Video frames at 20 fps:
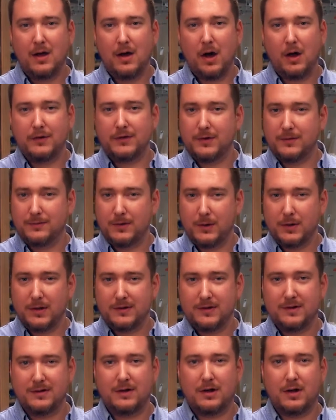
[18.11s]
also
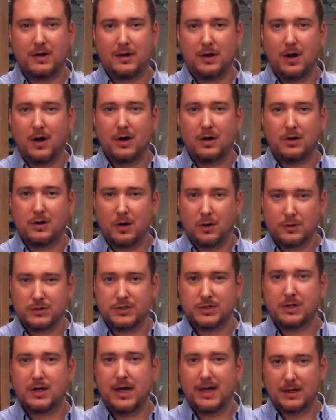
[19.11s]
focuses on our
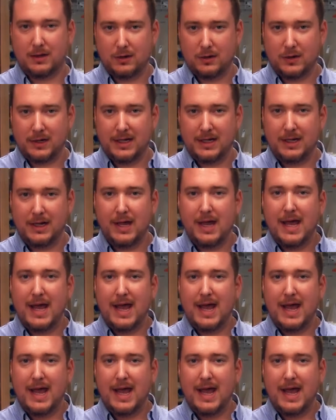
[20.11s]
culture and learning